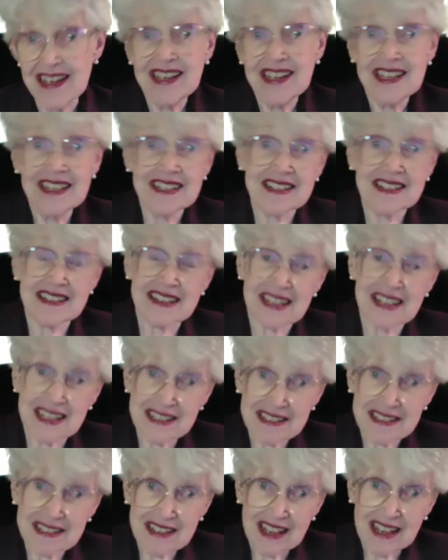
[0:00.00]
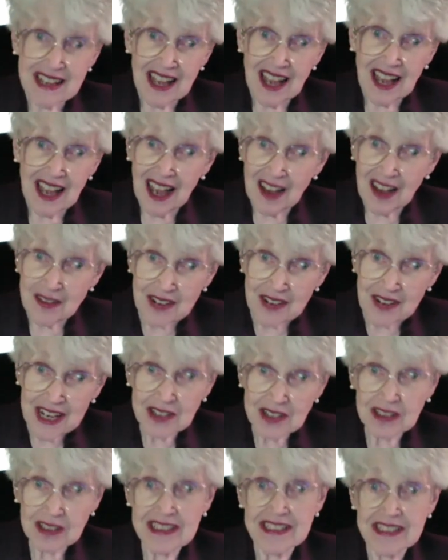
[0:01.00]
says
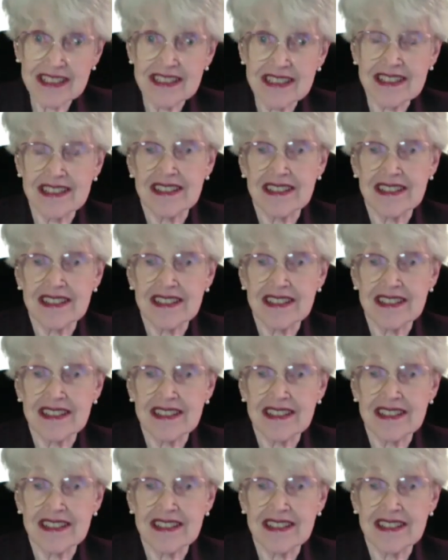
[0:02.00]
violence,